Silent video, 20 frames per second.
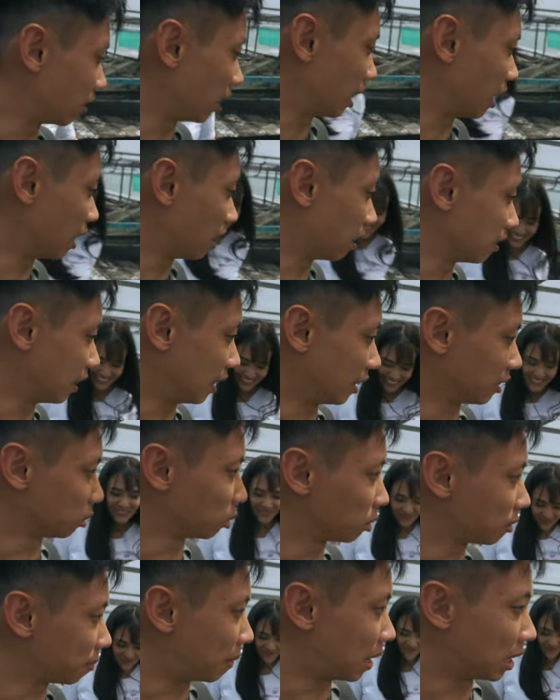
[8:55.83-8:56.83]
right now, like
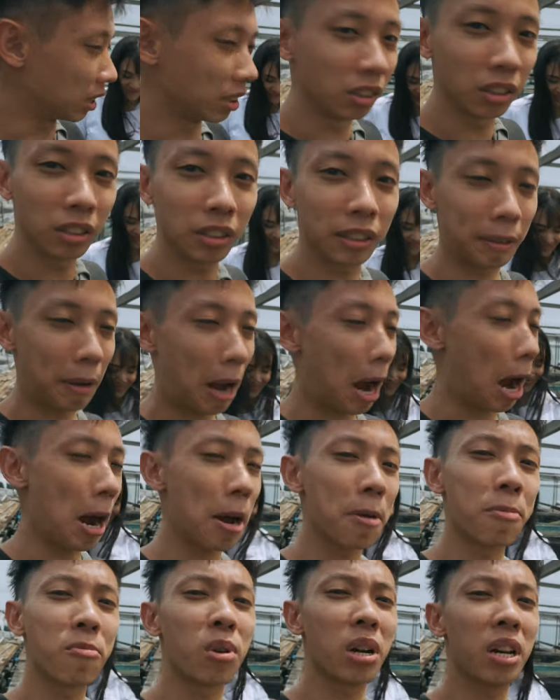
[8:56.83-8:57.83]
those mussels.
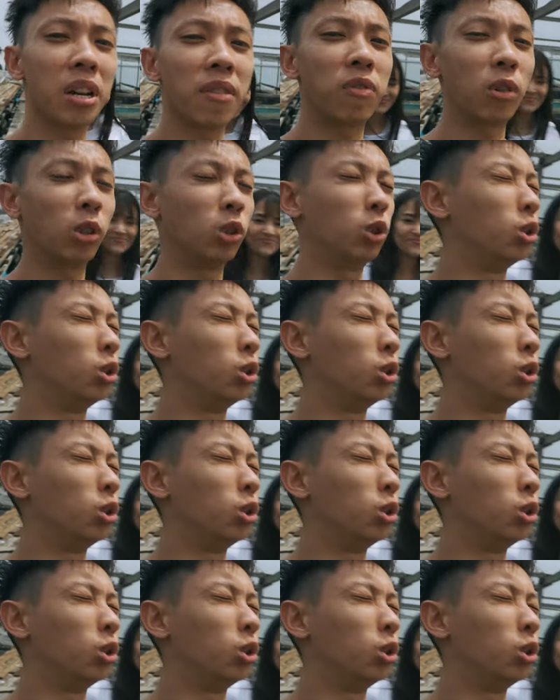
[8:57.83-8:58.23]
I'm ready for